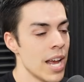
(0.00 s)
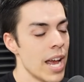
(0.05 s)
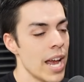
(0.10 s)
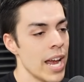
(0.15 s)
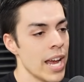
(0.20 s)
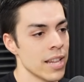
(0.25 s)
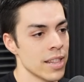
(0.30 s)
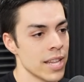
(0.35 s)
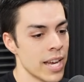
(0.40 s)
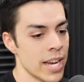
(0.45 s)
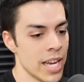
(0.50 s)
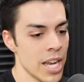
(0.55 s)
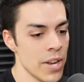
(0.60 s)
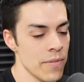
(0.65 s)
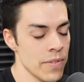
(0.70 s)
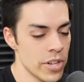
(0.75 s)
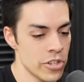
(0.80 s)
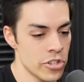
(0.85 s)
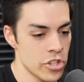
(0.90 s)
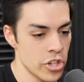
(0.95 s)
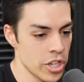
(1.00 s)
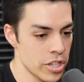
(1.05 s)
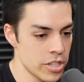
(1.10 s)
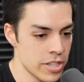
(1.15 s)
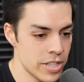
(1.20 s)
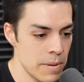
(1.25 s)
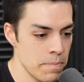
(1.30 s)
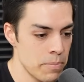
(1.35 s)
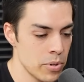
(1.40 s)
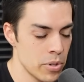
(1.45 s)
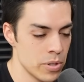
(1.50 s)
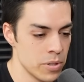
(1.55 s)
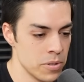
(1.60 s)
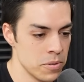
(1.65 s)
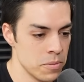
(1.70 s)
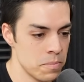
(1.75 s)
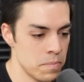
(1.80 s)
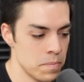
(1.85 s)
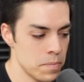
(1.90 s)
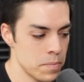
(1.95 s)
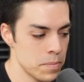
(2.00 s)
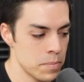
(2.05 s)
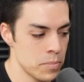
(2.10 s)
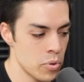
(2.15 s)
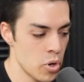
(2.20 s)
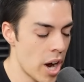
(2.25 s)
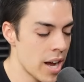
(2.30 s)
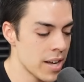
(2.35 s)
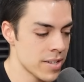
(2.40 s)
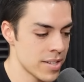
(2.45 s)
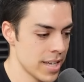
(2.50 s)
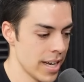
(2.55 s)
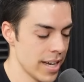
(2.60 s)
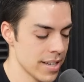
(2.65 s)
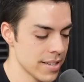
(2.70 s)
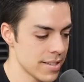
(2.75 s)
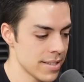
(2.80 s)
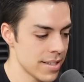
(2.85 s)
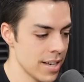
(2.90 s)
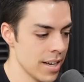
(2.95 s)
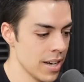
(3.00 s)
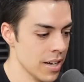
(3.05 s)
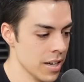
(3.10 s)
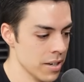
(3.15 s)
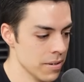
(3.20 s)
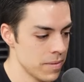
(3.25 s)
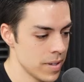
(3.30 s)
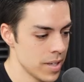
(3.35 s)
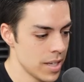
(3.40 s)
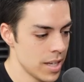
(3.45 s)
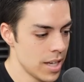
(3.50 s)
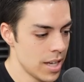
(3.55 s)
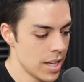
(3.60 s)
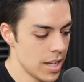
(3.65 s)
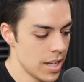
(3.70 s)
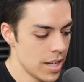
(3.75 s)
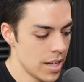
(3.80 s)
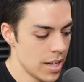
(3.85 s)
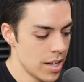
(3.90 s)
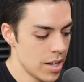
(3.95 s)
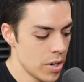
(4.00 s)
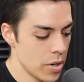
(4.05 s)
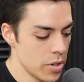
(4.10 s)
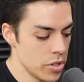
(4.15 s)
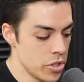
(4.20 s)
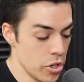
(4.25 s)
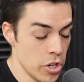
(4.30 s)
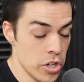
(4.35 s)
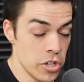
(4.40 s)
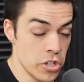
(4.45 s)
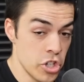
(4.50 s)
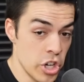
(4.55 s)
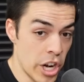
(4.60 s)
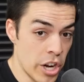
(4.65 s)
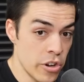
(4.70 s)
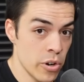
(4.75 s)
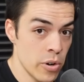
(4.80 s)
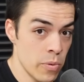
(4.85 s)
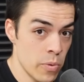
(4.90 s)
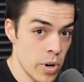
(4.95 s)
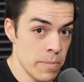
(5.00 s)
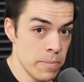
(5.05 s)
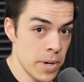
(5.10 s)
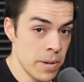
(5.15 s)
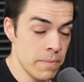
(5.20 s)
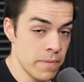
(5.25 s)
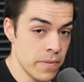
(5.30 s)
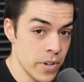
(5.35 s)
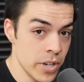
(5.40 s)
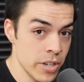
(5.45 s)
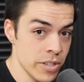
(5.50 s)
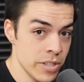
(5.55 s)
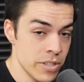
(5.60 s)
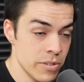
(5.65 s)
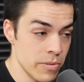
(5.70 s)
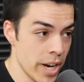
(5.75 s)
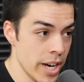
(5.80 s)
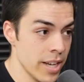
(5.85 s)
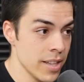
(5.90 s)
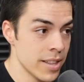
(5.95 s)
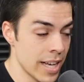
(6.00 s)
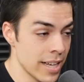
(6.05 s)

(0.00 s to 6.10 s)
And like even just a simple process of do your general warm up first, right?